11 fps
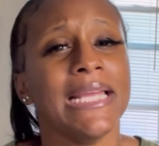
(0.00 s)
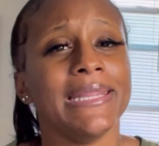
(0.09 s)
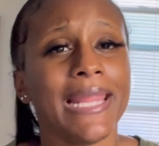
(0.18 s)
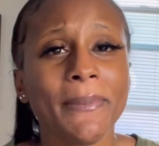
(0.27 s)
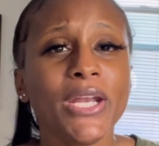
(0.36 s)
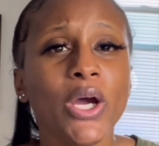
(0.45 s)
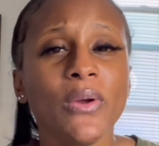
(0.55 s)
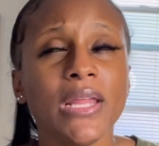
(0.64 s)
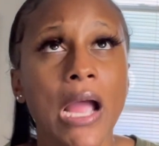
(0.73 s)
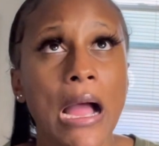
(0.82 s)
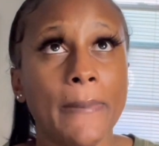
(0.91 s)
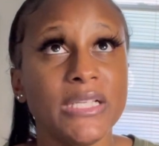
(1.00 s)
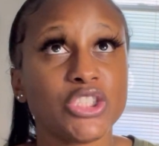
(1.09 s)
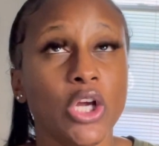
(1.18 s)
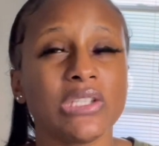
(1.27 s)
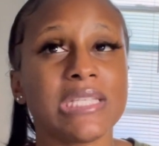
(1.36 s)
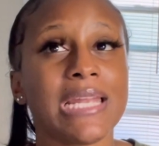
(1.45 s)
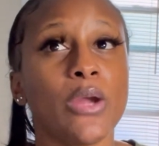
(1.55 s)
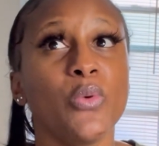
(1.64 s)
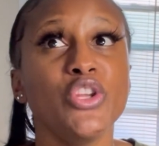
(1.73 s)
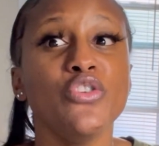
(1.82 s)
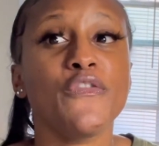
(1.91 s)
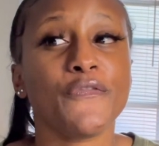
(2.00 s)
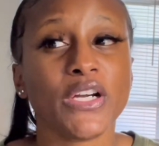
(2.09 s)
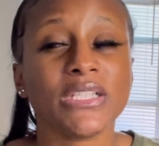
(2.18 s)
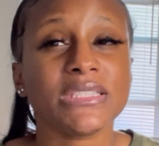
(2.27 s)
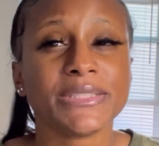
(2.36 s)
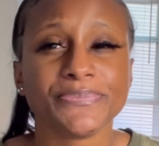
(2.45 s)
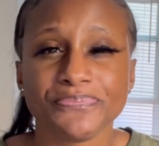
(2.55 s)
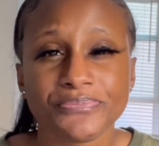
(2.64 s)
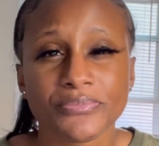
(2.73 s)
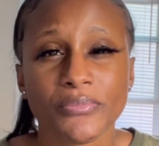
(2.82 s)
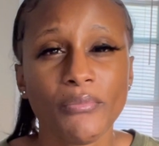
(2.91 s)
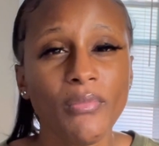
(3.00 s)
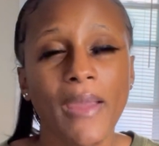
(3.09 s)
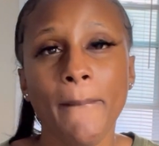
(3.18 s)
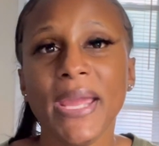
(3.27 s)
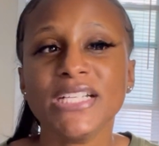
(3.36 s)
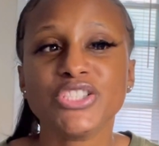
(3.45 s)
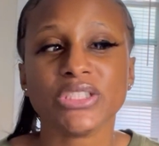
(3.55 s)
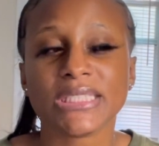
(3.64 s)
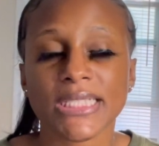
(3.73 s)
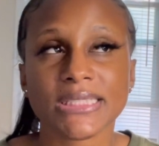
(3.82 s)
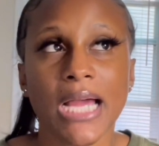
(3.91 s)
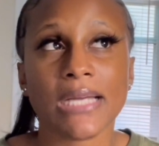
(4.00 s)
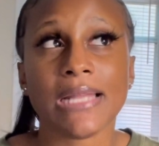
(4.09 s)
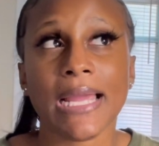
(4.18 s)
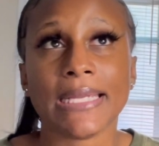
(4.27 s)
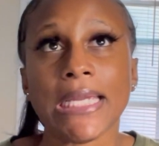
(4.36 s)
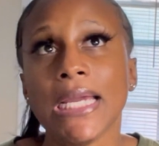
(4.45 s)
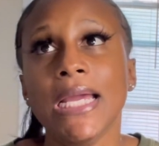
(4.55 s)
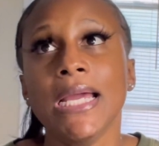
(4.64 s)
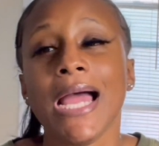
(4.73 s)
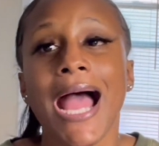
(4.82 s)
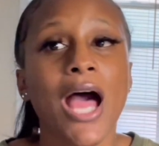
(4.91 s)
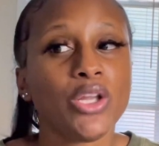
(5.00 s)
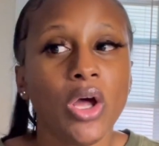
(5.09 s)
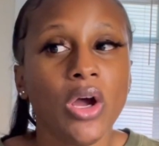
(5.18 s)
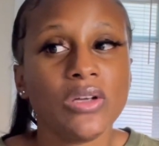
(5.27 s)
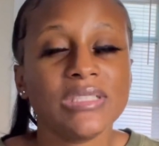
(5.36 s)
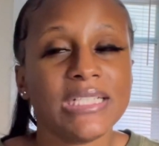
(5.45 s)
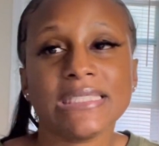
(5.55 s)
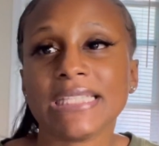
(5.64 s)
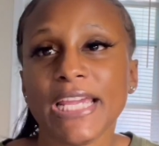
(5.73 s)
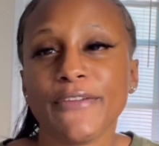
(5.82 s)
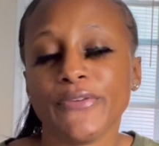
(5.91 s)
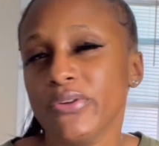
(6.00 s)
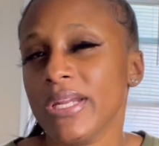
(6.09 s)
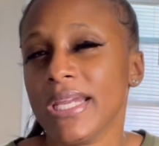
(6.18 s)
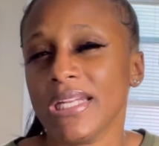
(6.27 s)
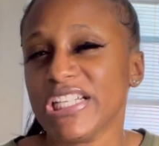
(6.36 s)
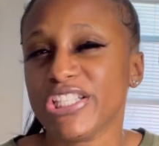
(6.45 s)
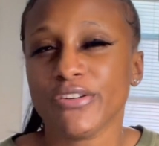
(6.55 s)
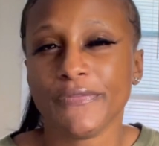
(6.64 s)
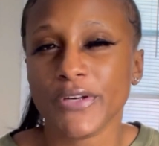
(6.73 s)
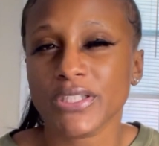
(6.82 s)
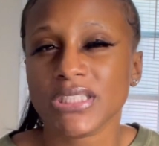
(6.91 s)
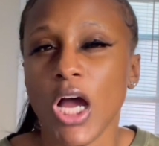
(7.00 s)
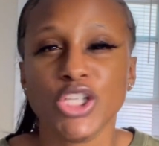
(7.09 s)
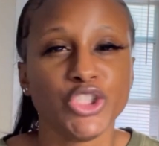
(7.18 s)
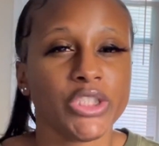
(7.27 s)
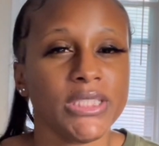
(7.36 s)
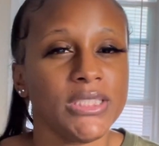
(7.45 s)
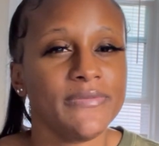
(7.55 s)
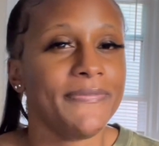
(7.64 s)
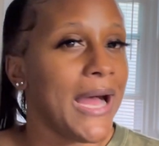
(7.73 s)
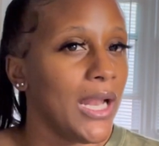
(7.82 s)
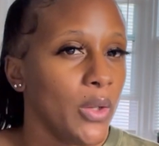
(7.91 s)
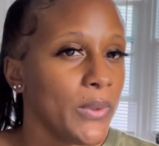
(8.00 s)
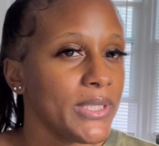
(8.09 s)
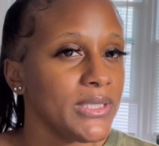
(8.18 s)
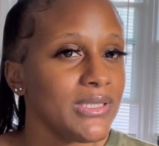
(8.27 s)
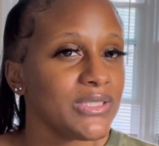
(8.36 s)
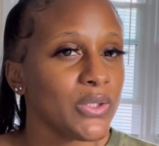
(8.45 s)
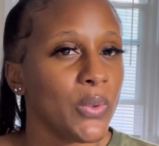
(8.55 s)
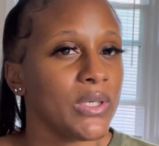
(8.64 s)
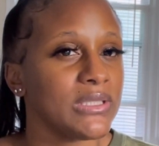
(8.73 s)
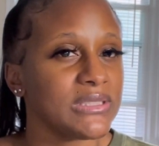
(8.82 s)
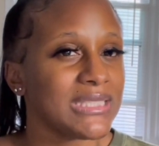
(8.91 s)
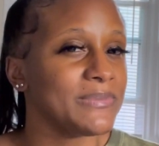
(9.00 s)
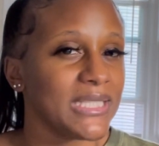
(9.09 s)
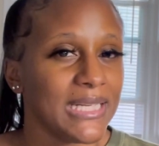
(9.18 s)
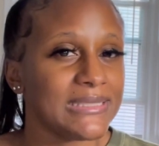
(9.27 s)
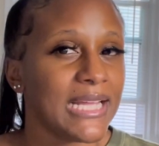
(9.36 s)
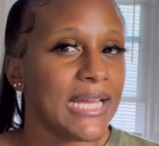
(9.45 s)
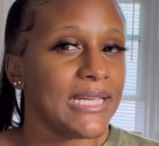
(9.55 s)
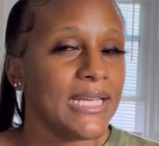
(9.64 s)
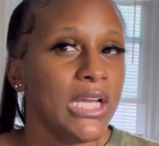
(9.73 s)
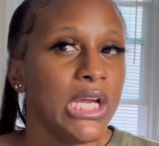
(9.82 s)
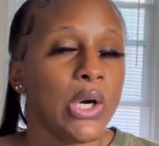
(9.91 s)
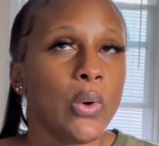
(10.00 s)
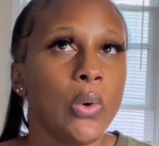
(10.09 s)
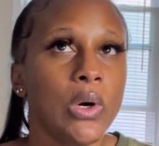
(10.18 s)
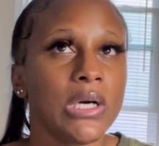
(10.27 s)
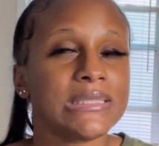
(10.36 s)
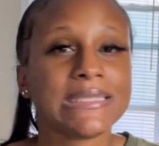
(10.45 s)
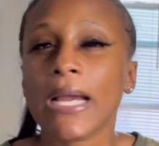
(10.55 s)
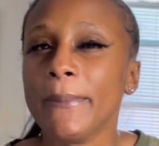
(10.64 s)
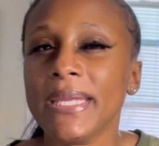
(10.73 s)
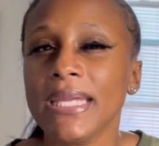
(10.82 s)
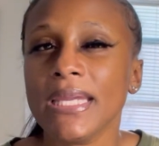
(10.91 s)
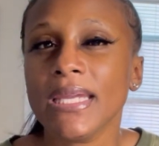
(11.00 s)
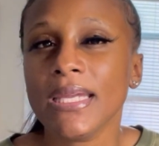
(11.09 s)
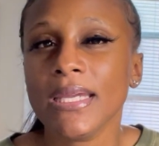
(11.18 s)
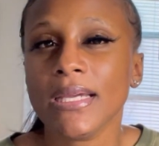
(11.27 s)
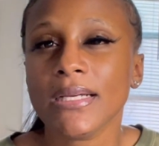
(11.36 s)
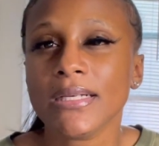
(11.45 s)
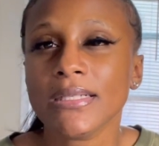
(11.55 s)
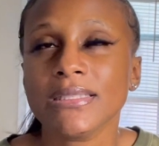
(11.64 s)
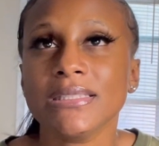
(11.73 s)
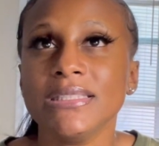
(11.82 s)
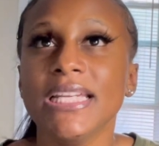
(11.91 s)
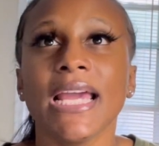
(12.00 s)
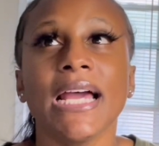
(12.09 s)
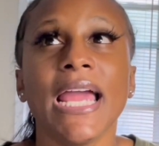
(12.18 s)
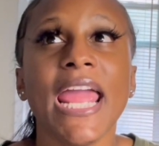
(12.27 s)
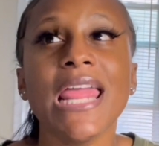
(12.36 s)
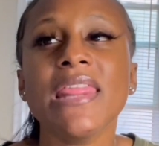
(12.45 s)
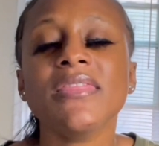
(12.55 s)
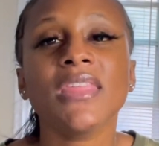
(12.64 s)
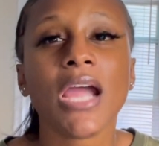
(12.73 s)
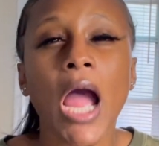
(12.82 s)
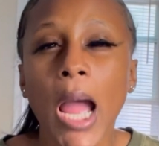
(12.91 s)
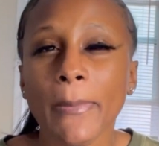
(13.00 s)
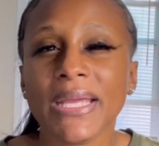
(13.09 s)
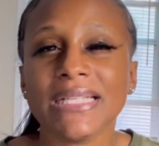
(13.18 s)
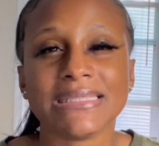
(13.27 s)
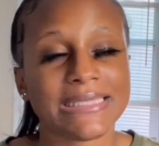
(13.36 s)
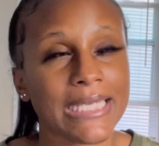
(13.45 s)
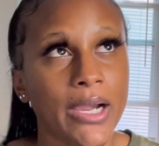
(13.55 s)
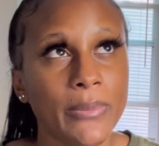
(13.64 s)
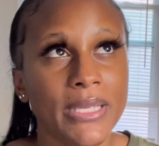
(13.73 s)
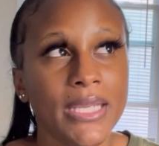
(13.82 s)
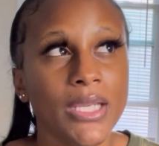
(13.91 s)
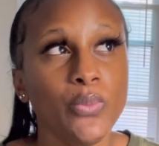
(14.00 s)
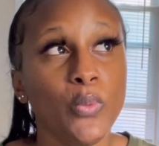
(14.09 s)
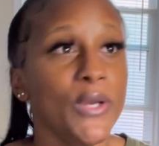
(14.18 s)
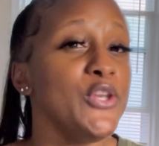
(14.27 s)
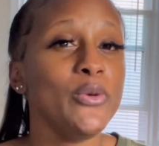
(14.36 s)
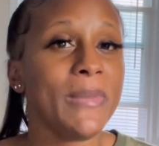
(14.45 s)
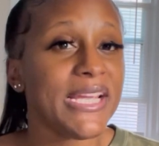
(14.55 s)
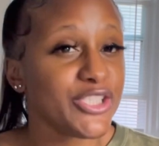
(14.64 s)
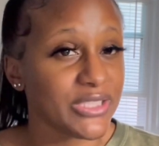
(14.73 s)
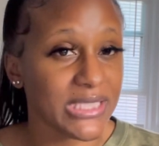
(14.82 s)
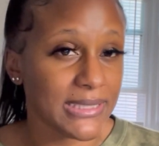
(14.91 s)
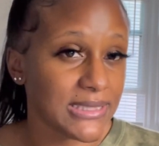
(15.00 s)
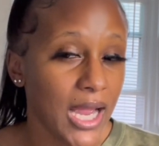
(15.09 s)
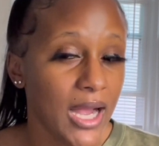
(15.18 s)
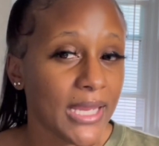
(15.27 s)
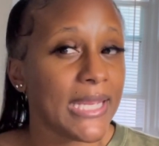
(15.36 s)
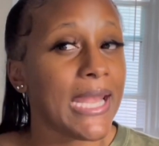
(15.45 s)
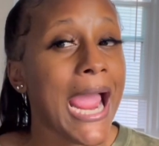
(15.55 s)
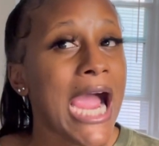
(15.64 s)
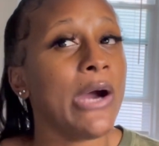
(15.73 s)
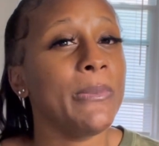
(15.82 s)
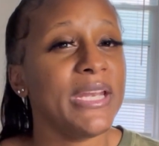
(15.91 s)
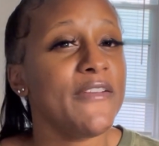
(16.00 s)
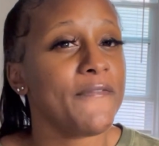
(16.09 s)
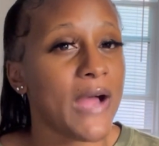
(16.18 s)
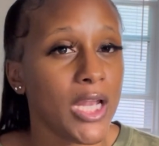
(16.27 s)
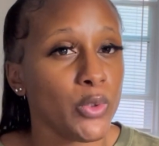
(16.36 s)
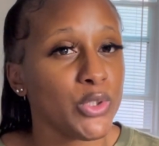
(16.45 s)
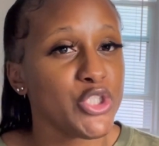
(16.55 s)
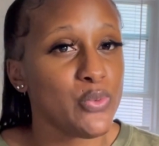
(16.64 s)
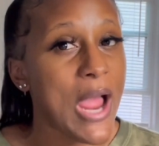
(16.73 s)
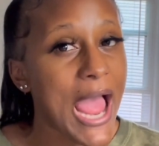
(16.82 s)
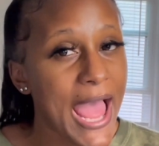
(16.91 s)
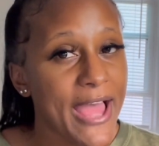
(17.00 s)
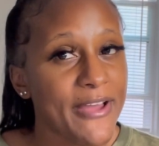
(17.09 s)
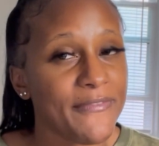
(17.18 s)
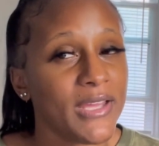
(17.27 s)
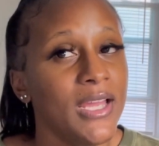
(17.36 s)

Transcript: Let me know in the comments, y'all. So like when you first made your TikTok, like how long did it take for you to get like your first hundred followers or something like that? Or tell me, yeah, in the comments, tell me when you made your TikTok and how many followers you have.